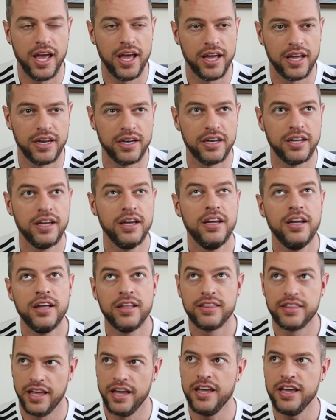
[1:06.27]
And
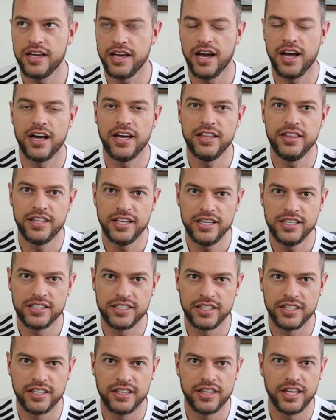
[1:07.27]
thank God they
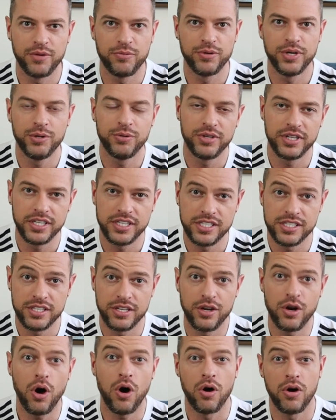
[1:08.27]
did. They re-released
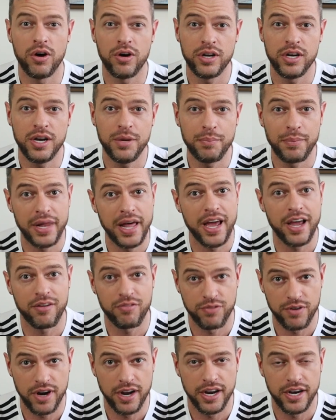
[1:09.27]
it on
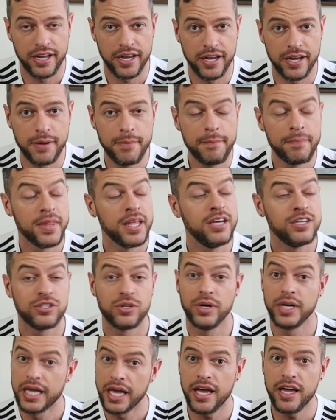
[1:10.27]
Black Friday.
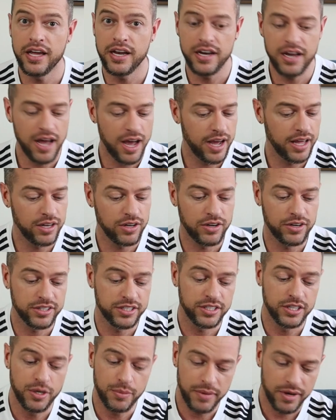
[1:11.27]
So again, I
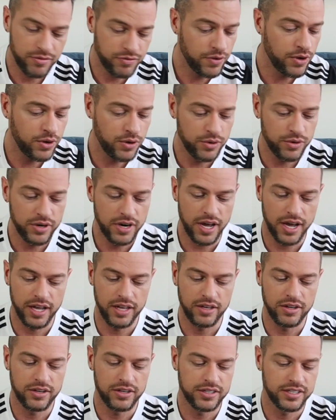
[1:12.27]
logged into my phone, I
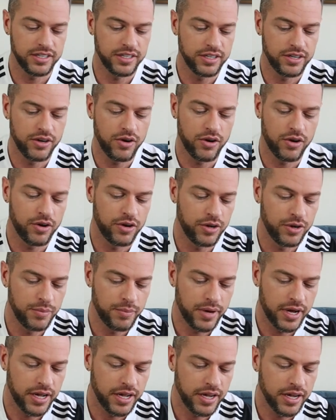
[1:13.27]
logged in on
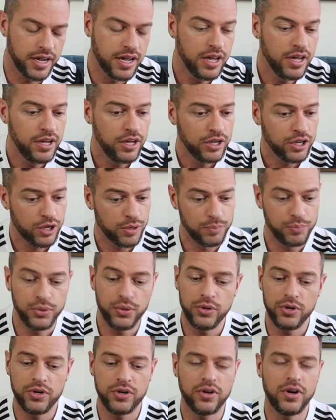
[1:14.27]
my
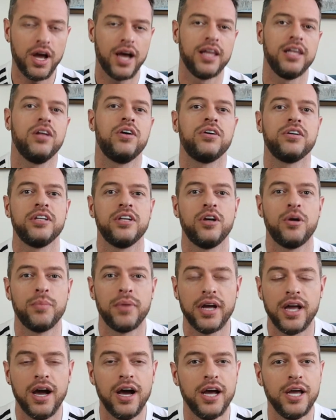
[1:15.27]
computer, I logged in on
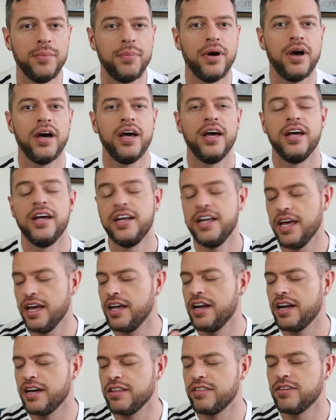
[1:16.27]
my iPad,
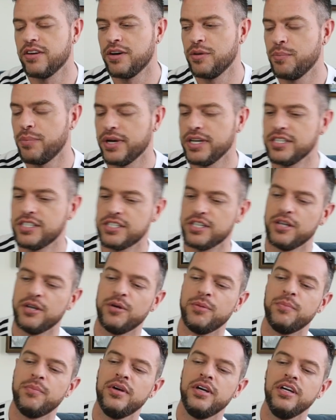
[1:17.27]
and I thought by
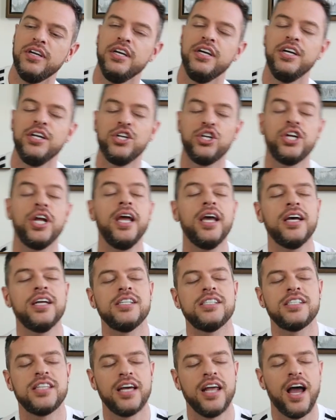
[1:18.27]
some
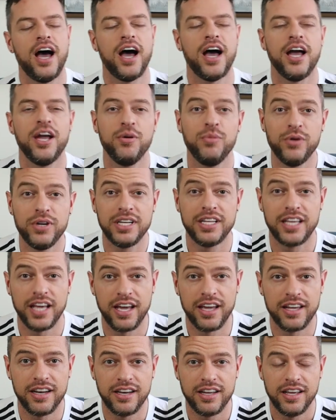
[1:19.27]
chance that I would
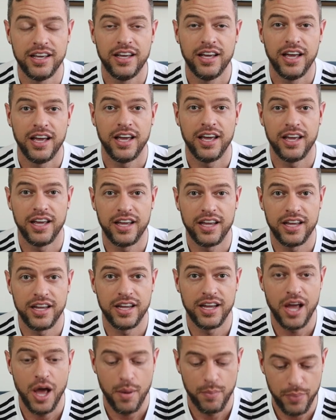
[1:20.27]
get
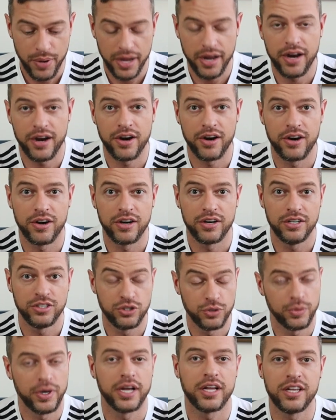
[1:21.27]
a pair
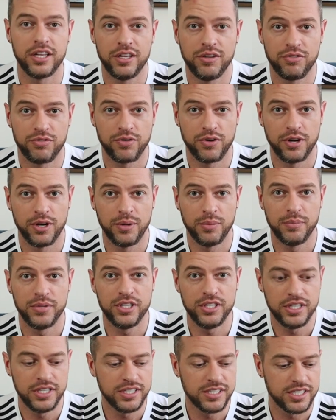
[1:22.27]
directly from
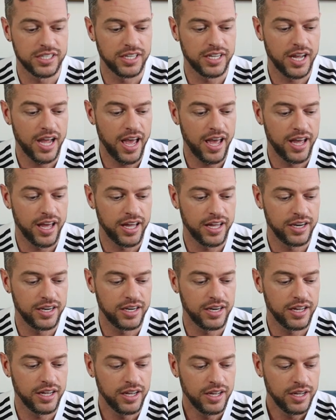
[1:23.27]
Yeezy.
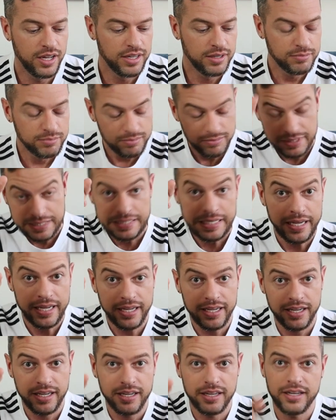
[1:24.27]
And
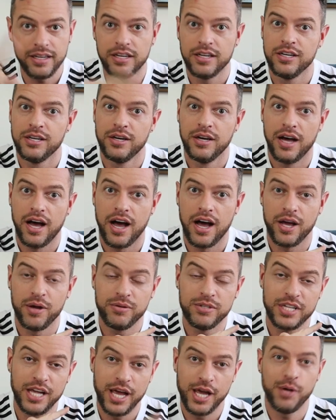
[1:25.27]
ding, I
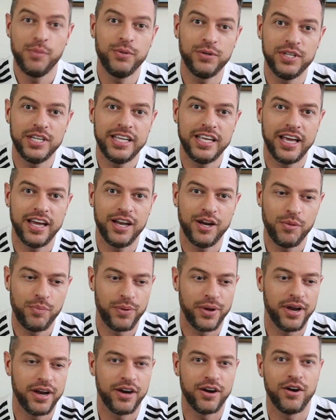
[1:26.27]
was able to get a
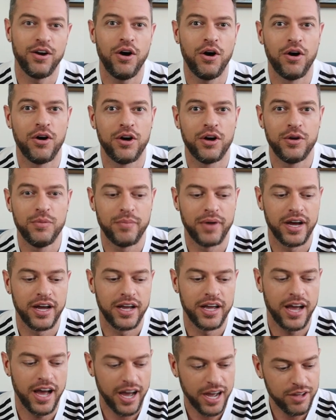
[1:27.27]
pair on
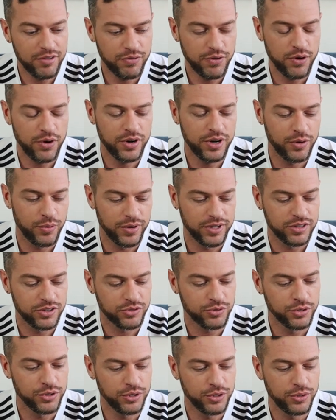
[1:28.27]
my iPhone. It went
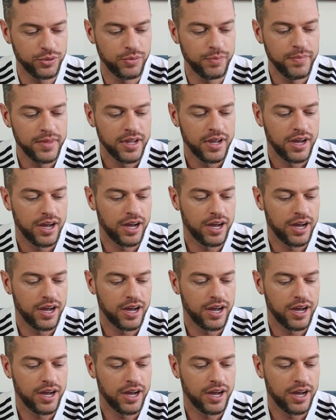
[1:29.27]
through.